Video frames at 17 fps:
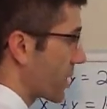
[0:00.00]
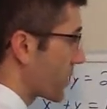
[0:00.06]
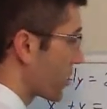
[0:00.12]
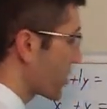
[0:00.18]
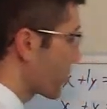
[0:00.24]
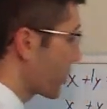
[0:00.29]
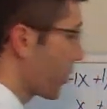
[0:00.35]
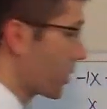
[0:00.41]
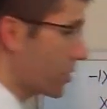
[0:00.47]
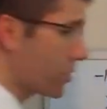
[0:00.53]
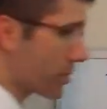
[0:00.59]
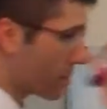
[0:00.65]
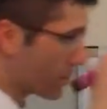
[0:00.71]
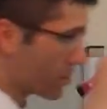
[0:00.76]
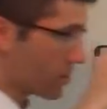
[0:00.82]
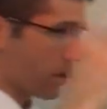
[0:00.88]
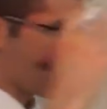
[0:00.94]
At this point you
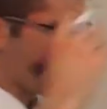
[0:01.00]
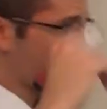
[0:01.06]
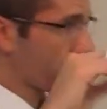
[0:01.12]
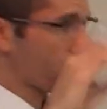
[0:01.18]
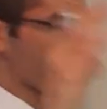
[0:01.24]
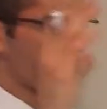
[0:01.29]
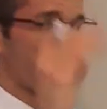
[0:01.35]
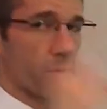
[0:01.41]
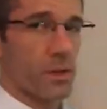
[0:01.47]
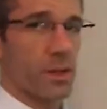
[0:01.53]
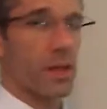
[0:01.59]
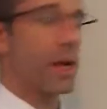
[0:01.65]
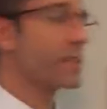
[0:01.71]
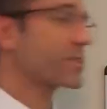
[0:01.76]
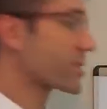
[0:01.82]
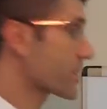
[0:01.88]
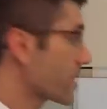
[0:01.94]
can start thinking through it
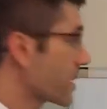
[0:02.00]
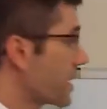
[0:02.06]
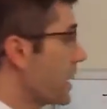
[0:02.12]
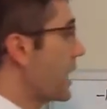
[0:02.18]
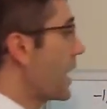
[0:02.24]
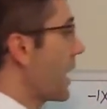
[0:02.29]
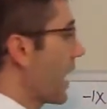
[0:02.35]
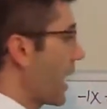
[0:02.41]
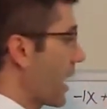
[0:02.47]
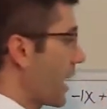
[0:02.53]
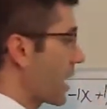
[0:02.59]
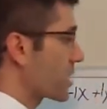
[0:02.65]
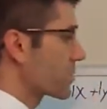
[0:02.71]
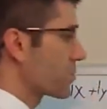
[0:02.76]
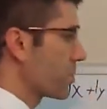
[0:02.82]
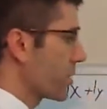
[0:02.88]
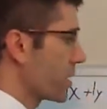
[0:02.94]
logically.
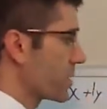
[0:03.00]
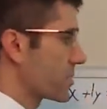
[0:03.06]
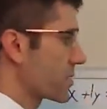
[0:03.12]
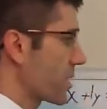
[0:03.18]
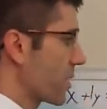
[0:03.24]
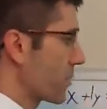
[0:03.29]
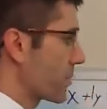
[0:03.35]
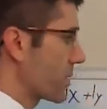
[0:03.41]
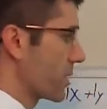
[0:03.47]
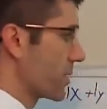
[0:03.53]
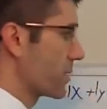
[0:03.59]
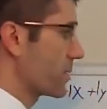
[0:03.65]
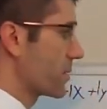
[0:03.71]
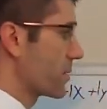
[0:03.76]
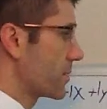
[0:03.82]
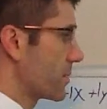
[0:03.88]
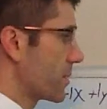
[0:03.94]
X plus something,